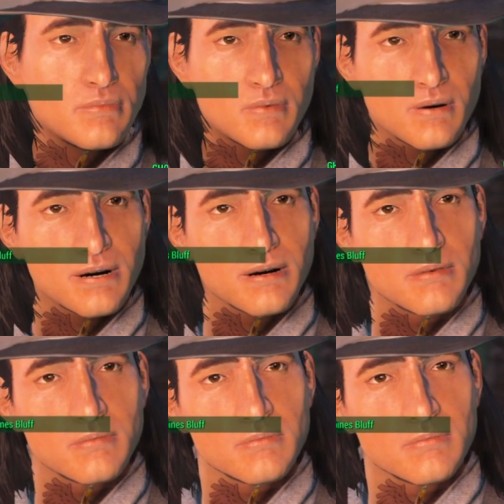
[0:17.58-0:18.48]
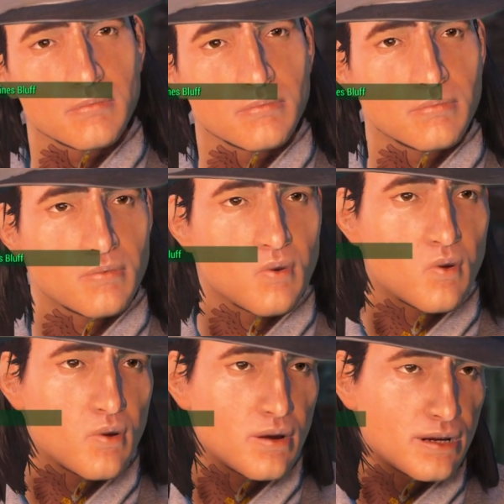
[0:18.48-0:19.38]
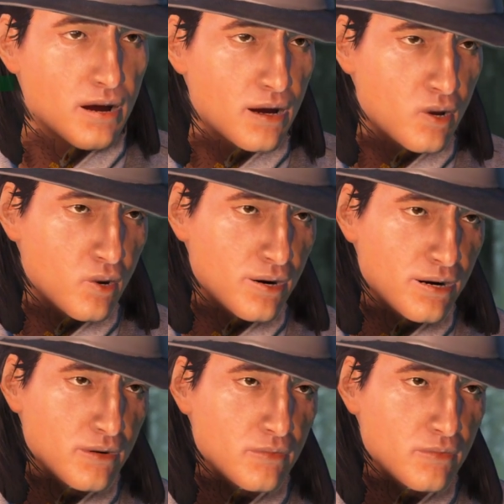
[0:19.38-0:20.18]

Ghoul? Here, let What's me show a ghoul?